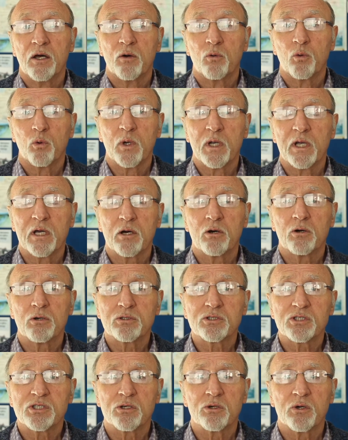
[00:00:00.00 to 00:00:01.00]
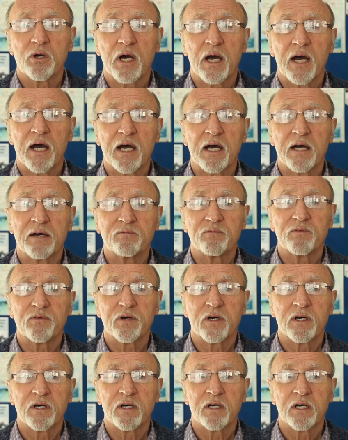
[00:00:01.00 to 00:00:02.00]
We also have
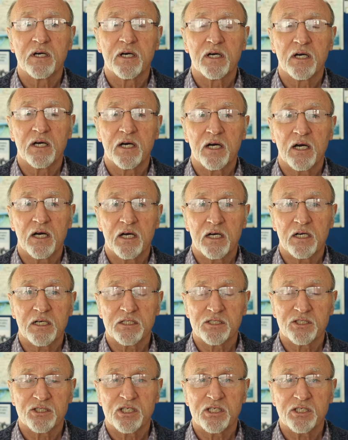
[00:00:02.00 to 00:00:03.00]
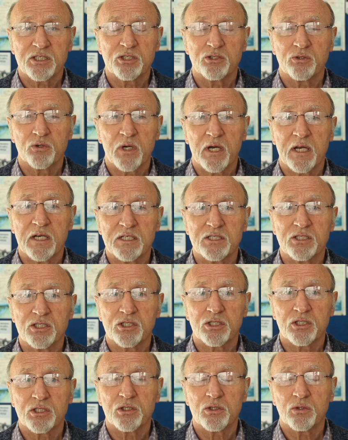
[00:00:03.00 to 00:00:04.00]
a
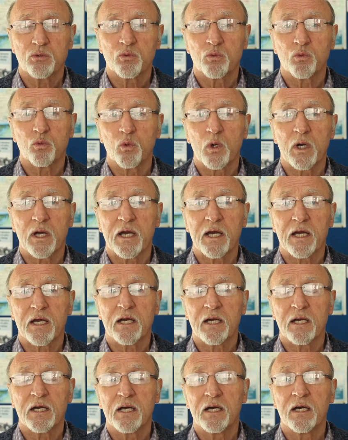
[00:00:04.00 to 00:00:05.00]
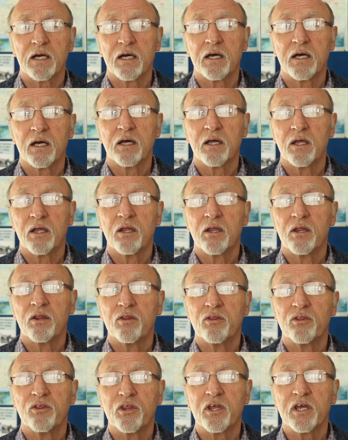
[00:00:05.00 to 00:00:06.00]
situation where
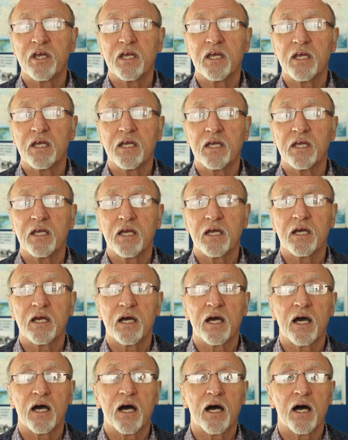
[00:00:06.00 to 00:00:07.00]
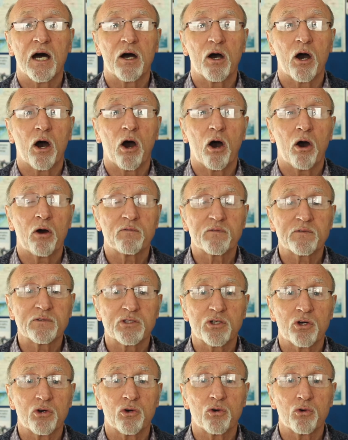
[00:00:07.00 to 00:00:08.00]
the
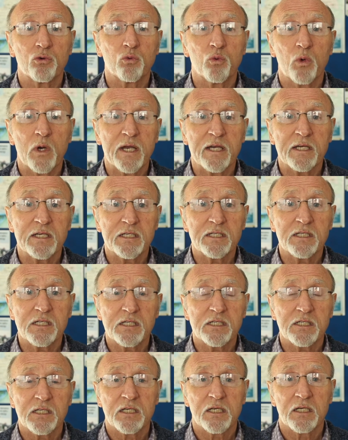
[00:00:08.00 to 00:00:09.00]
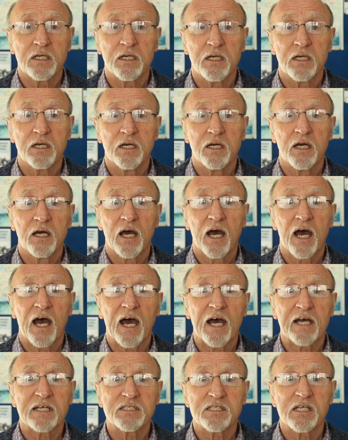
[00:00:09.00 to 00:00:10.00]
offshore wind
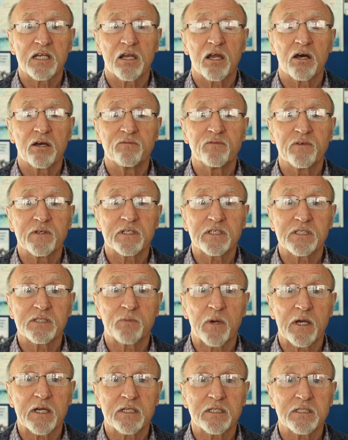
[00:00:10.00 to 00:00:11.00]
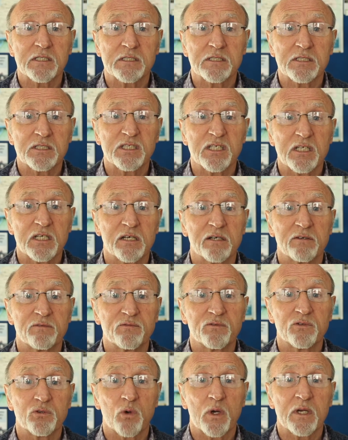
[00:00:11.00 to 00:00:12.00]
has a life expectancy
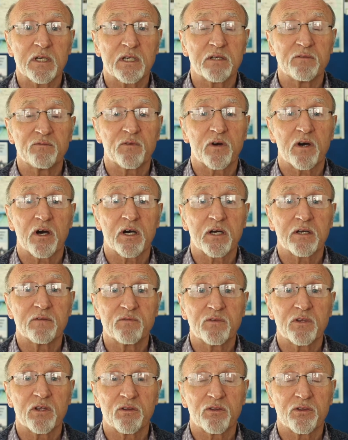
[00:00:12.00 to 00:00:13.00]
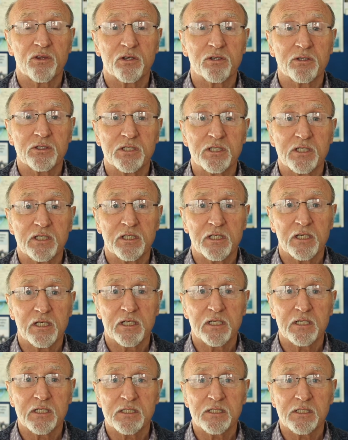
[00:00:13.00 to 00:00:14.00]
of 25 to 30
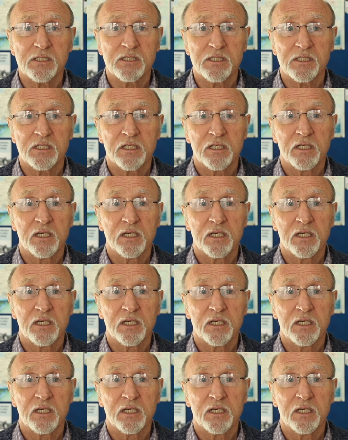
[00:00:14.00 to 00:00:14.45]
years,